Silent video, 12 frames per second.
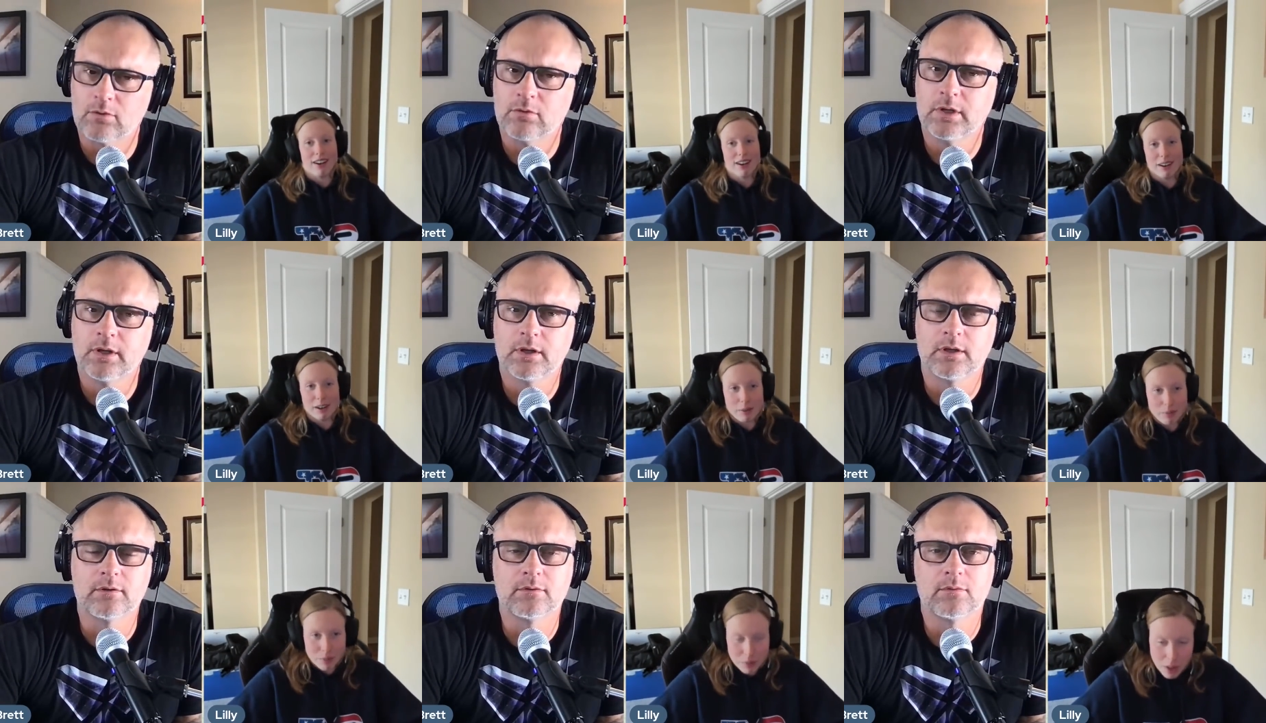
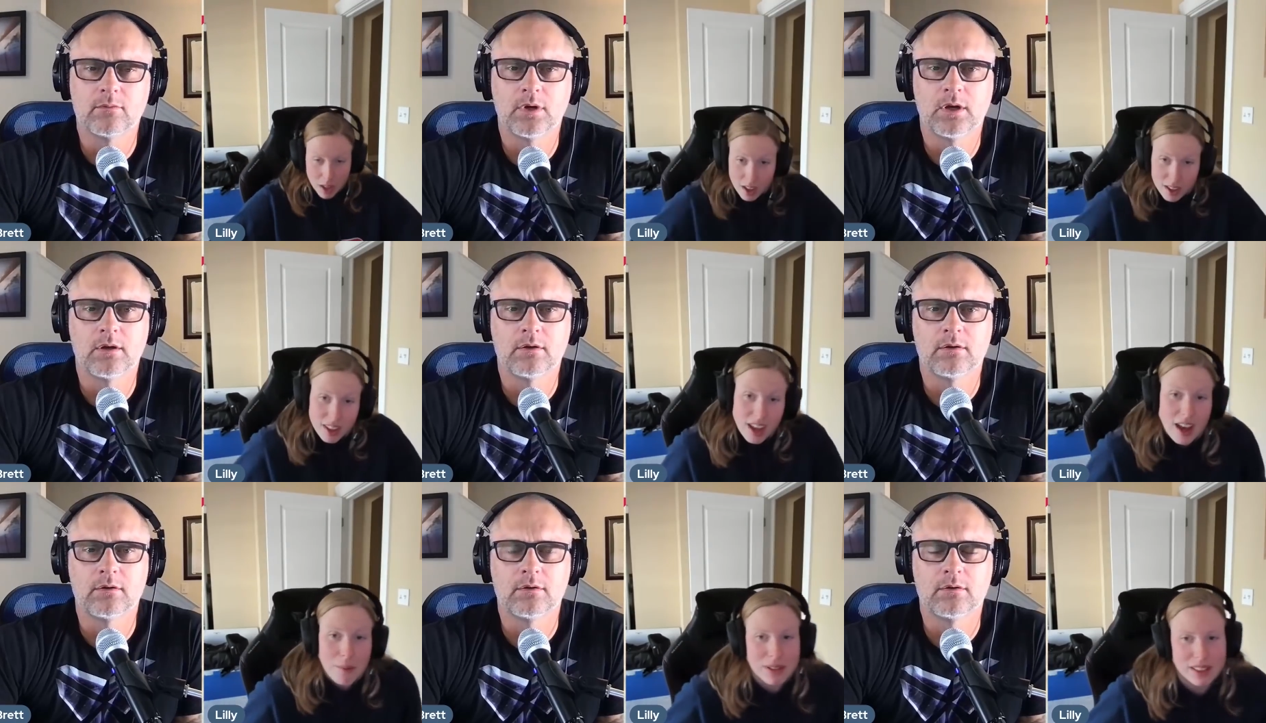Speaker 1: um, yeah. Wow. yeah,
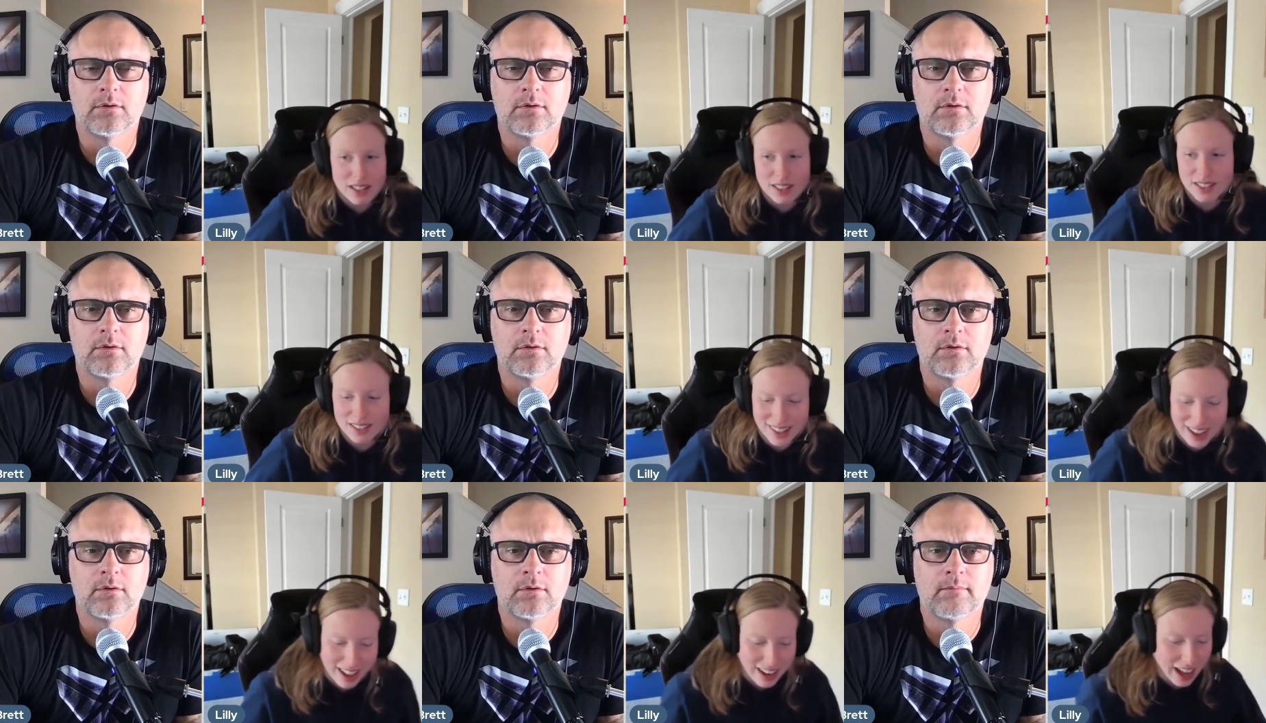but that's,
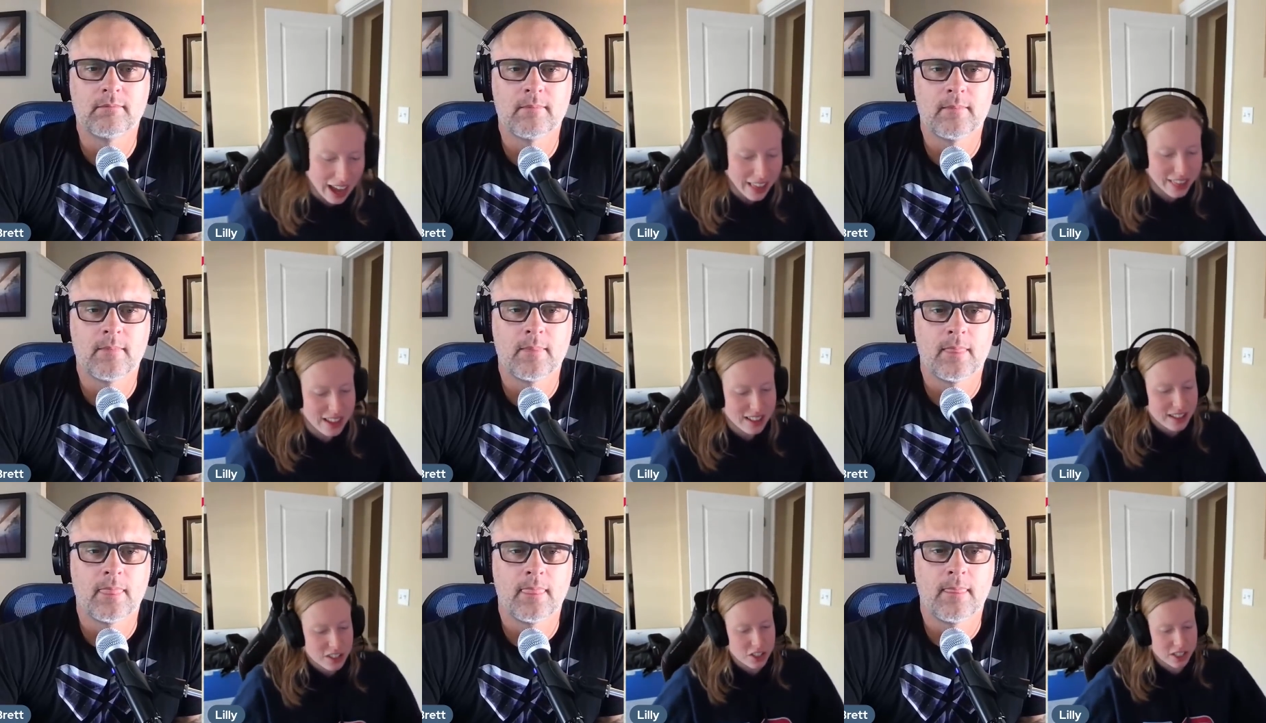I, I think
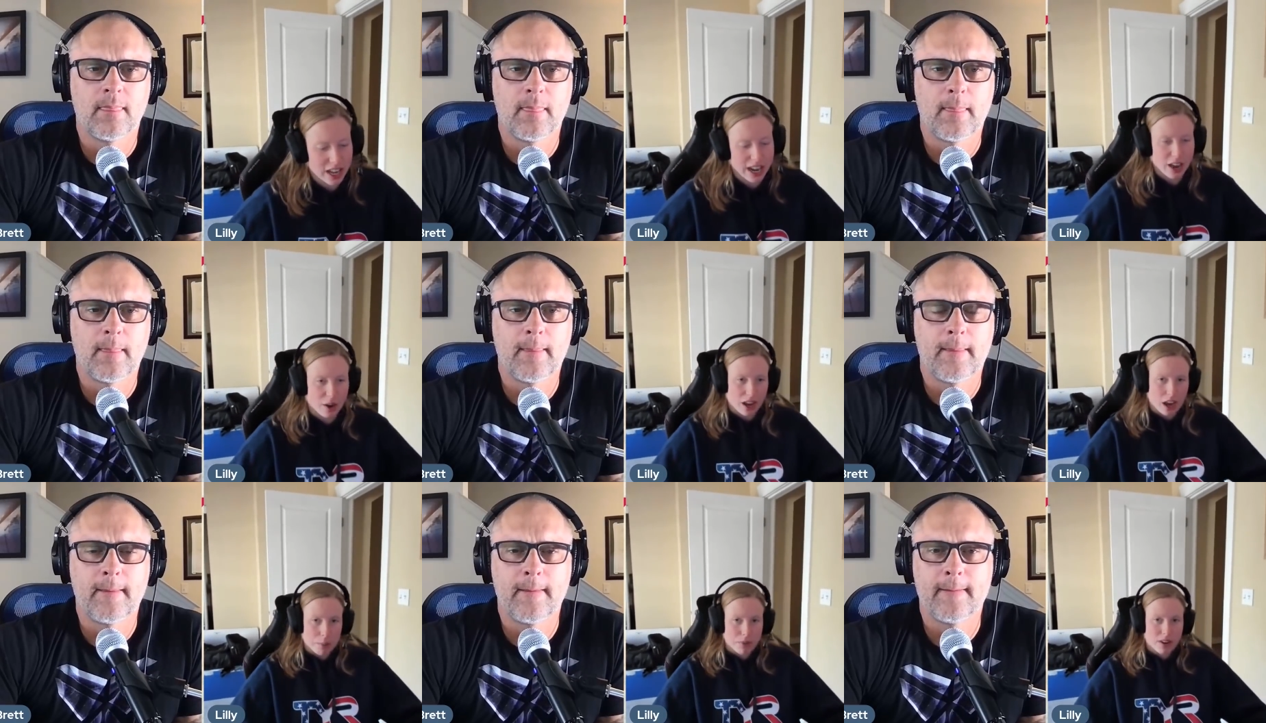that's just kind of how I
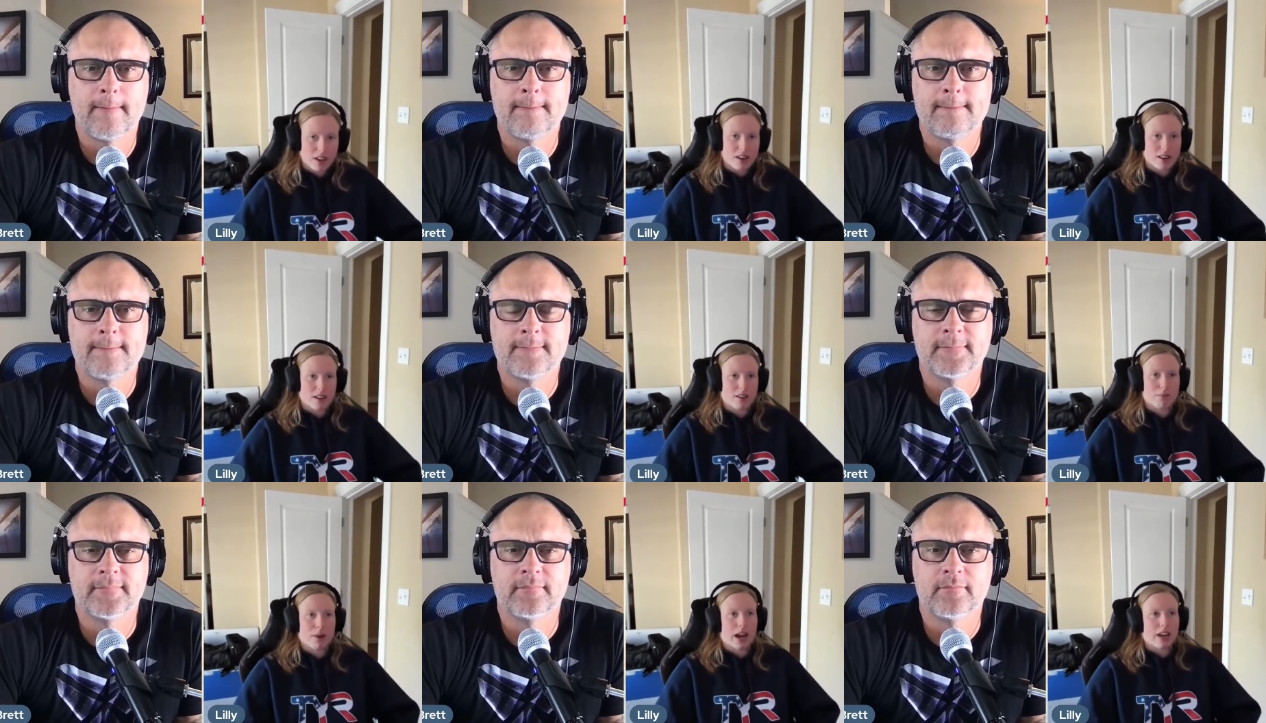operate.
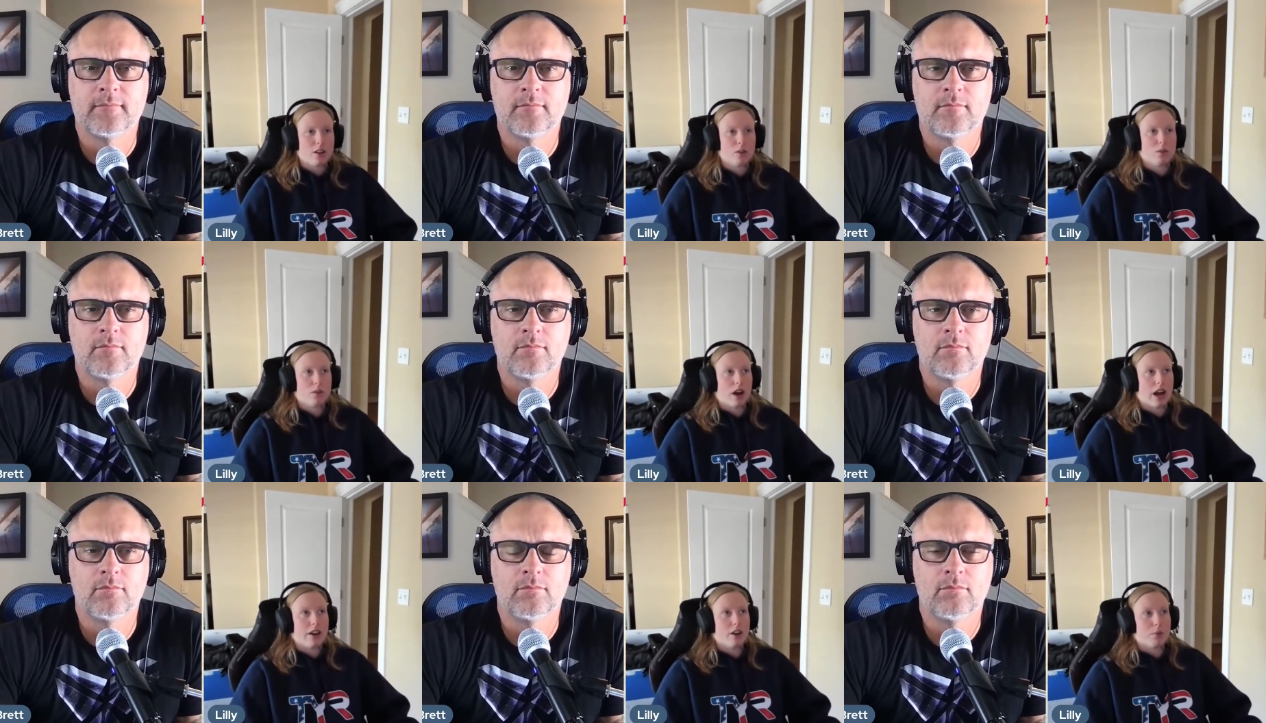Um, I don't,
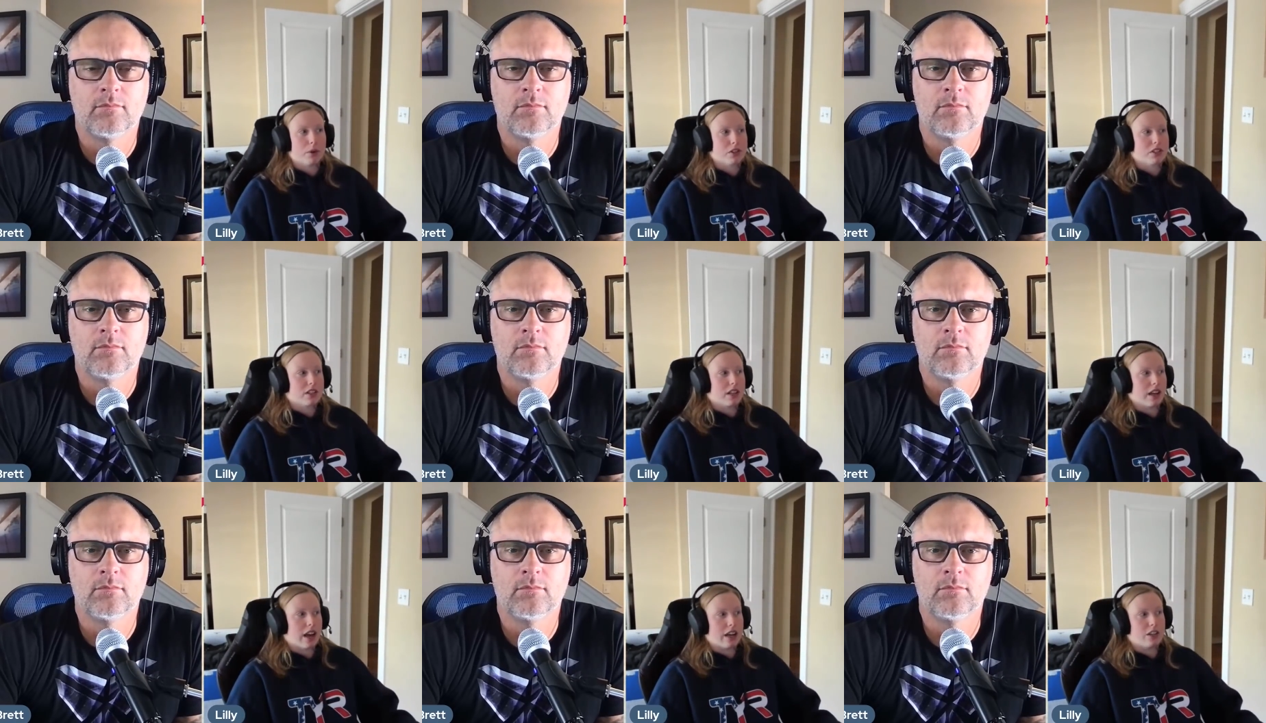I know personally,
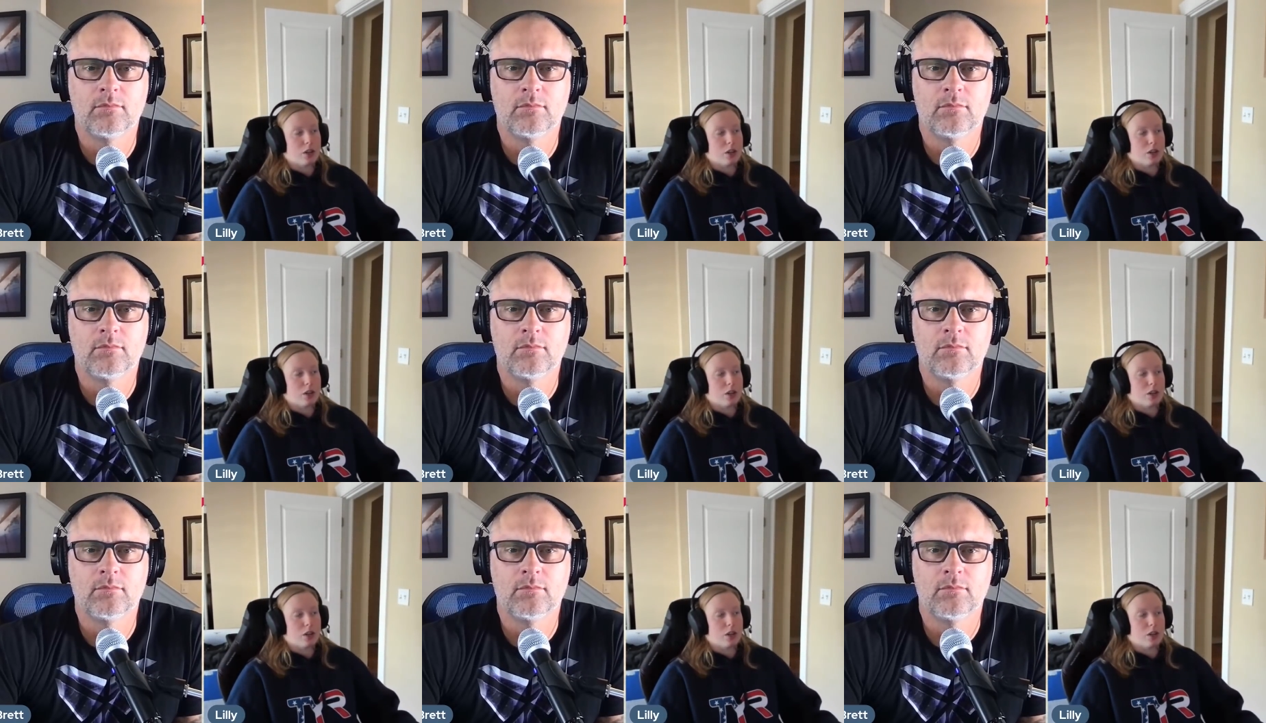like I